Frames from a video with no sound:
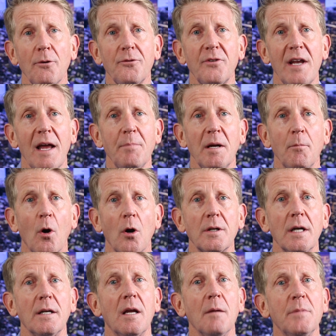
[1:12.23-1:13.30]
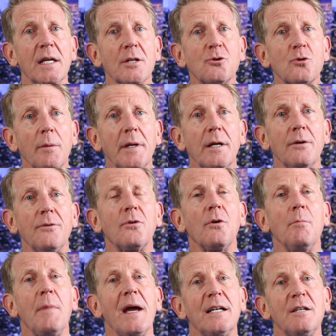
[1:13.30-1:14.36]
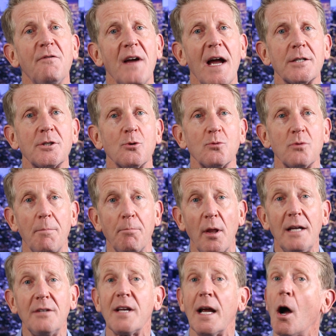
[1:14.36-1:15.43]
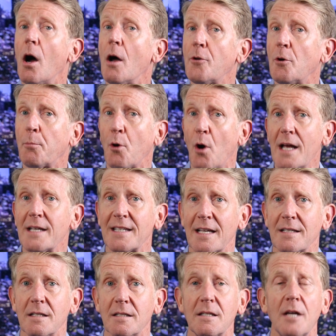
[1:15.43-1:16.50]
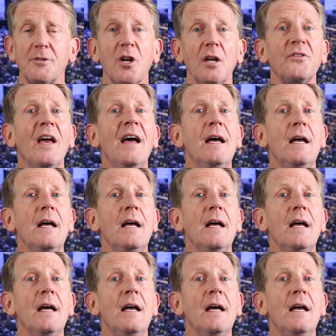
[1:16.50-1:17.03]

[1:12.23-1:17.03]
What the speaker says: stamping market can be attributed to manufacturers replacing other processes such as